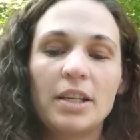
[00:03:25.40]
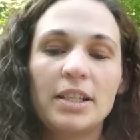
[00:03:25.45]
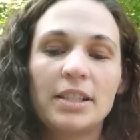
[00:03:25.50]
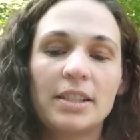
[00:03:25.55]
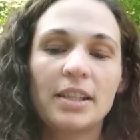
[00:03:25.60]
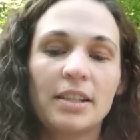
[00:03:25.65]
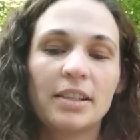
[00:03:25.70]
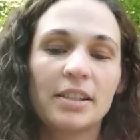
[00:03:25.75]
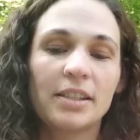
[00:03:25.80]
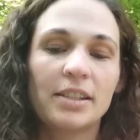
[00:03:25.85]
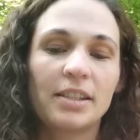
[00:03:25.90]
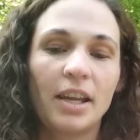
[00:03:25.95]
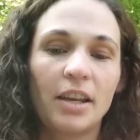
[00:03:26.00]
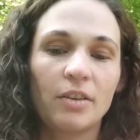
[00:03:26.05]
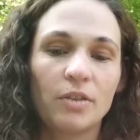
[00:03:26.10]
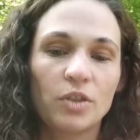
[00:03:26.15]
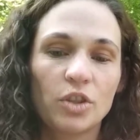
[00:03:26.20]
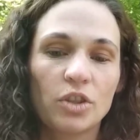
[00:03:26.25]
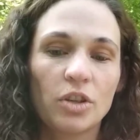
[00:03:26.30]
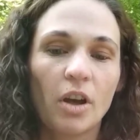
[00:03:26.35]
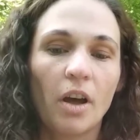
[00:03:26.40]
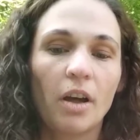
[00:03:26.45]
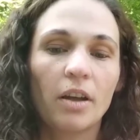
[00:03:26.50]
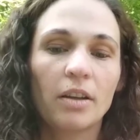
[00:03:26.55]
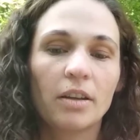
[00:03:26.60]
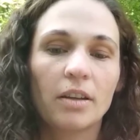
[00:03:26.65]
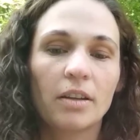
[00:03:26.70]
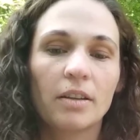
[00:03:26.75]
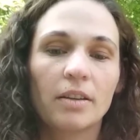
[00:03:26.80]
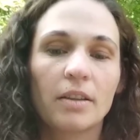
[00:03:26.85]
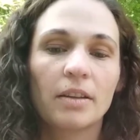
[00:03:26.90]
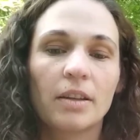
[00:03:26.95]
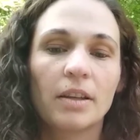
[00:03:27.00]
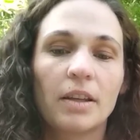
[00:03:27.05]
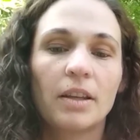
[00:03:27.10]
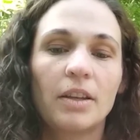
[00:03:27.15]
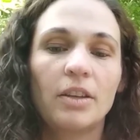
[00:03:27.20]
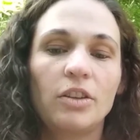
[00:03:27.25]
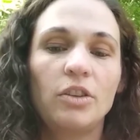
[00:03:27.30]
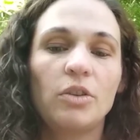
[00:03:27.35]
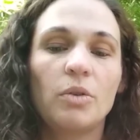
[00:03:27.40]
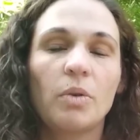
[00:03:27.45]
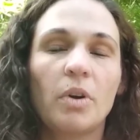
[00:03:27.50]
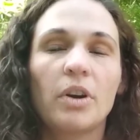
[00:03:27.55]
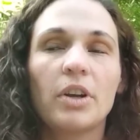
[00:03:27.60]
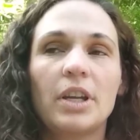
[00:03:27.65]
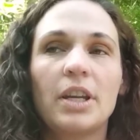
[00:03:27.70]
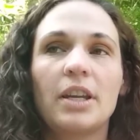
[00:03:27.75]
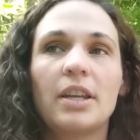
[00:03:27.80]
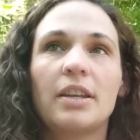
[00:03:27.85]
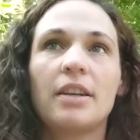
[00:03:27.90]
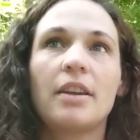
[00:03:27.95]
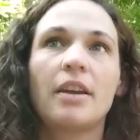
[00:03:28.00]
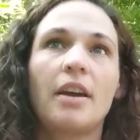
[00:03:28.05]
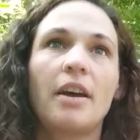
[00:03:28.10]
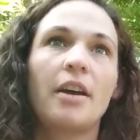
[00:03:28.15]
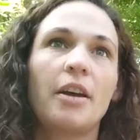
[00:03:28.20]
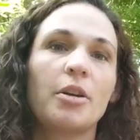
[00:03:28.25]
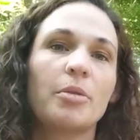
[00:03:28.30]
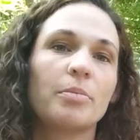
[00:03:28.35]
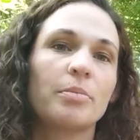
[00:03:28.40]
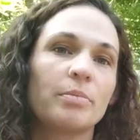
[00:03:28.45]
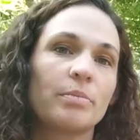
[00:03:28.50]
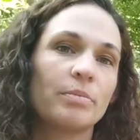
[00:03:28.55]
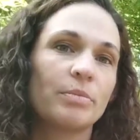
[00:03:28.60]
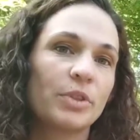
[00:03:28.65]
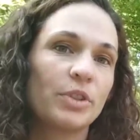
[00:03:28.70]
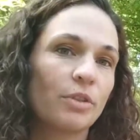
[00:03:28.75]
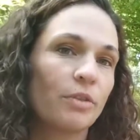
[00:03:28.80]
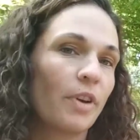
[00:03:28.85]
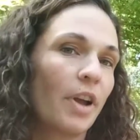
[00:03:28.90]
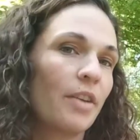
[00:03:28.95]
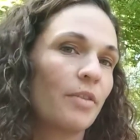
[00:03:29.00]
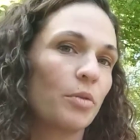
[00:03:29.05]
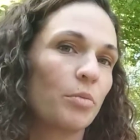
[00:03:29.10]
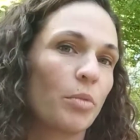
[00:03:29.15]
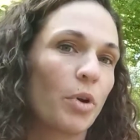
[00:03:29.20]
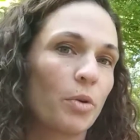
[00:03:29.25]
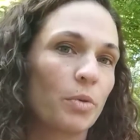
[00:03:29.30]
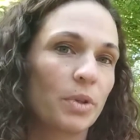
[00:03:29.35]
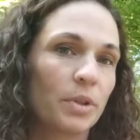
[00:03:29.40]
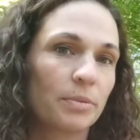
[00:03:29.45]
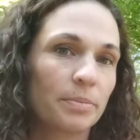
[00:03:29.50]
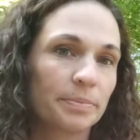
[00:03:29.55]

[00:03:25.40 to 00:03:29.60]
is in a state of shock, you are in survival mode.